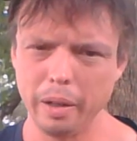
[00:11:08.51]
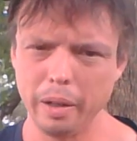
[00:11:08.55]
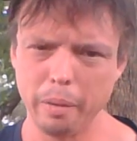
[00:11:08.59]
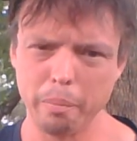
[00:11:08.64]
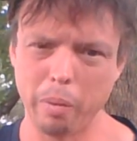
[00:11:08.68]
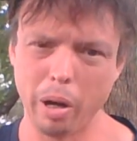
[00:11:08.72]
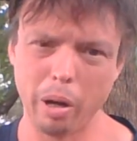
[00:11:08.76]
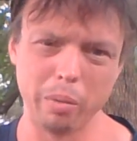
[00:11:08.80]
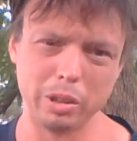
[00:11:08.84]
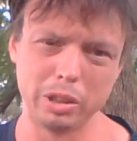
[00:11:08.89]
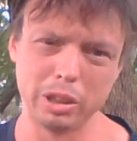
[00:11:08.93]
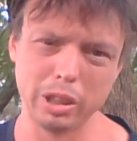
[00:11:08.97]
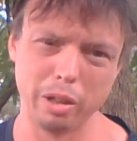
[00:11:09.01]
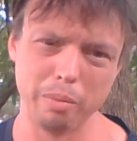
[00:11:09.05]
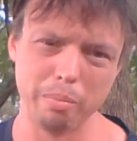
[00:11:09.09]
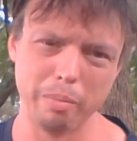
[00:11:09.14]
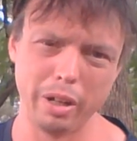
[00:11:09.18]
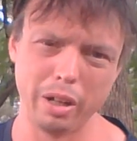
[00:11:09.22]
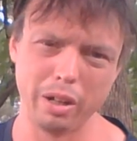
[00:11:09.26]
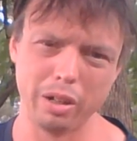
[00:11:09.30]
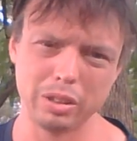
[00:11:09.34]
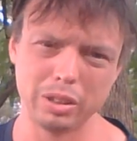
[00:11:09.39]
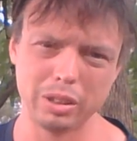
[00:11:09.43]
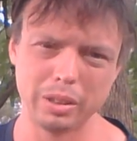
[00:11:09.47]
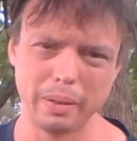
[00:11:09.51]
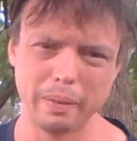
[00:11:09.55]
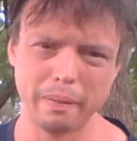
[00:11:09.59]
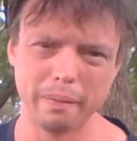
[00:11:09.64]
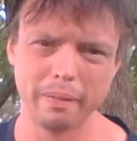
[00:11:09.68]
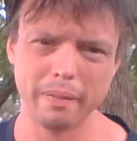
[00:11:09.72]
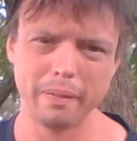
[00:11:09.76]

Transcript: Probably something else.